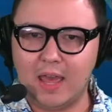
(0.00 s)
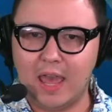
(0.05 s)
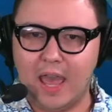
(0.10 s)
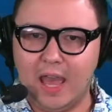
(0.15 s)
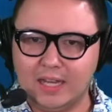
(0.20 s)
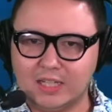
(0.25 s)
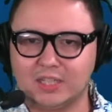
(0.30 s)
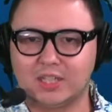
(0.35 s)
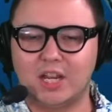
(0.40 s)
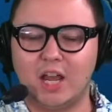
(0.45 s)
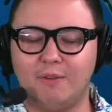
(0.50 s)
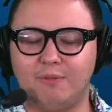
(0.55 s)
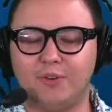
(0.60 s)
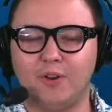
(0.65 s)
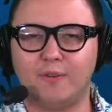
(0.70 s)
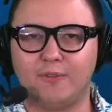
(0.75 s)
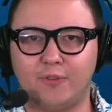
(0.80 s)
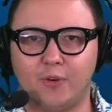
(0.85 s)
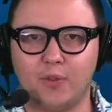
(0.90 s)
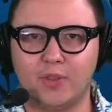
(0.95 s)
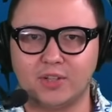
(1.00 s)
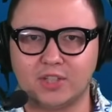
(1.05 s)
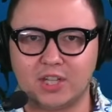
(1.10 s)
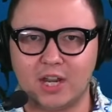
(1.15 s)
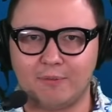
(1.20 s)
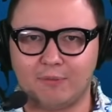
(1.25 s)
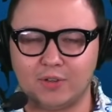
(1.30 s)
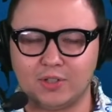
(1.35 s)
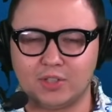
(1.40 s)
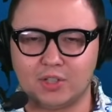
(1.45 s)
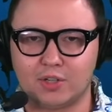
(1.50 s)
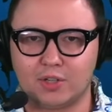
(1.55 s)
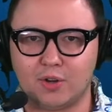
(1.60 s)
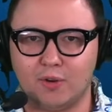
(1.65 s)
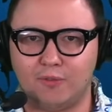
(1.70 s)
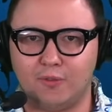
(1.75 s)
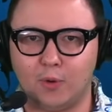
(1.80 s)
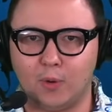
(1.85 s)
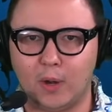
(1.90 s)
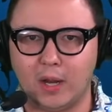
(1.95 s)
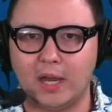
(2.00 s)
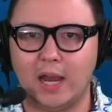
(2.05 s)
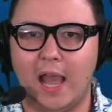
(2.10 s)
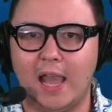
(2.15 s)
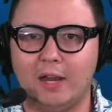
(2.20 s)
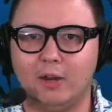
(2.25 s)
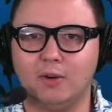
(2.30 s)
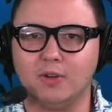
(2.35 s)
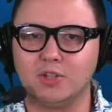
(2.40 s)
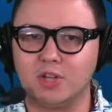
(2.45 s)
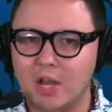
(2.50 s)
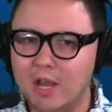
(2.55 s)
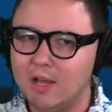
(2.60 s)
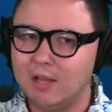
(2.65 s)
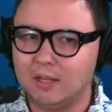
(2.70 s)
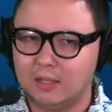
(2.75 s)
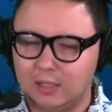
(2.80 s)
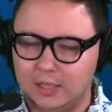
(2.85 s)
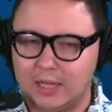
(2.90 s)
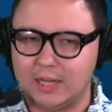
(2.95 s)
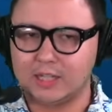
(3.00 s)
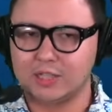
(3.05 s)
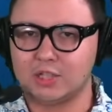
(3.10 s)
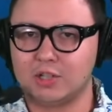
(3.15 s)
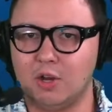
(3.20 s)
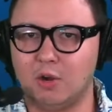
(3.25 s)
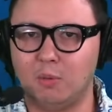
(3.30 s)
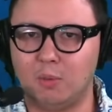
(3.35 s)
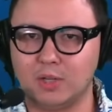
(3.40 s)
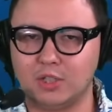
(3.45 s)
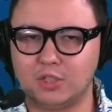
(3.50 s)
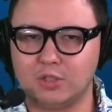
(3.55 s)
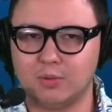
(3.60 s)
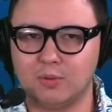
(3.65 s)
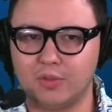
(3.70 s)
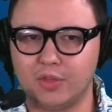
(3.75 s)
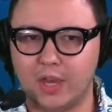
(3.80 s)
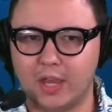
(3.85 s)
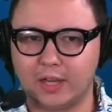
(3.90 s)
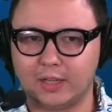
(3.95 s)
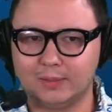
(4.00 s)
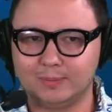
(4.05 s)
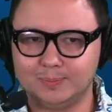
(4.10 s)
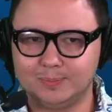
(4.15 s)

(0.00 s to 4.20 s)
SF for the San Francisco 49ers. Let us know what you think.